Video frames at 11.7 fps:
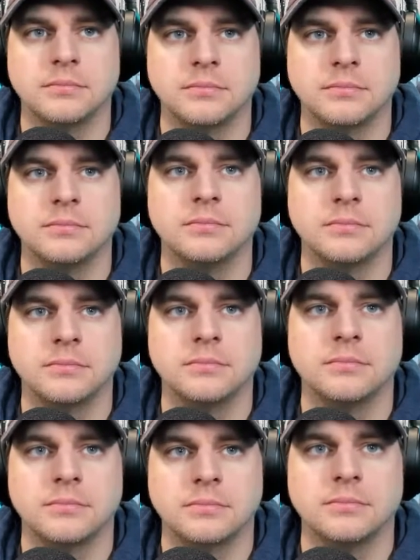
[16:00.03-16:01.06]

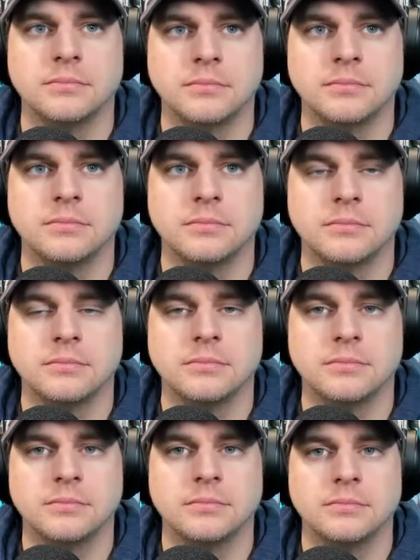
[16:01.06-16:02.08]

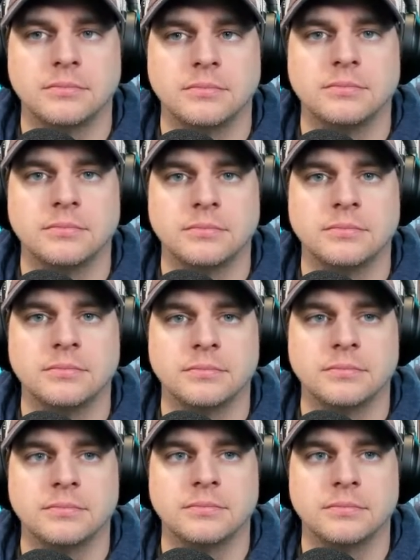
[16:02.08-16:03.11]

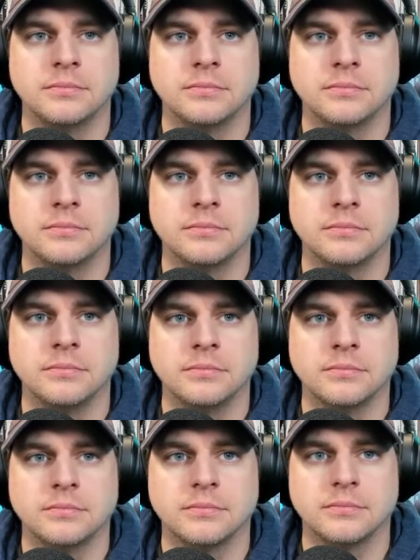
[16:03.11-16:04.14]

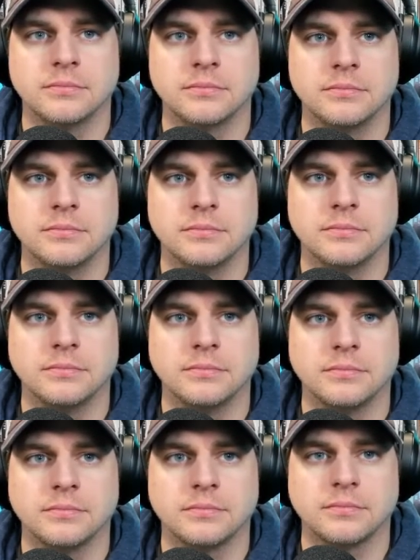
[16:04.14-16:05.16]

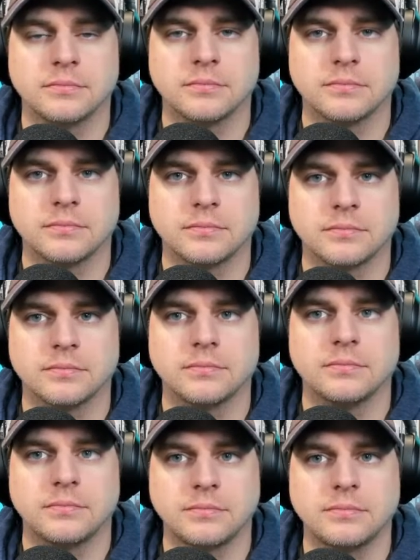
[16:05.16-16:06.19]

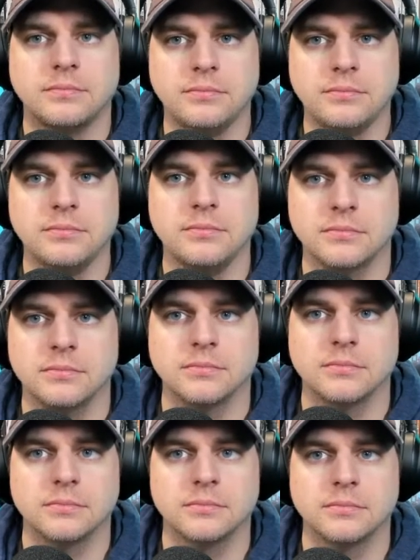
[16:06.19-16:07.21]

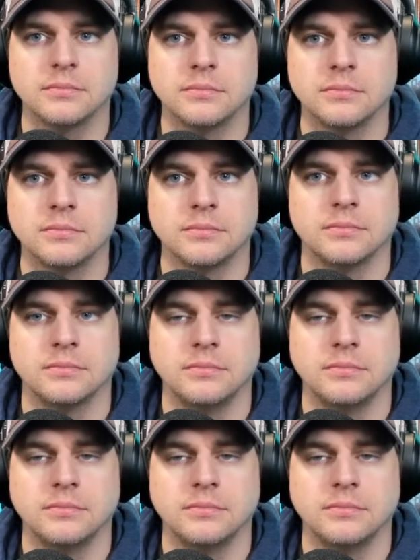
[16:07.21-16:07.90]
This person isn't speaking.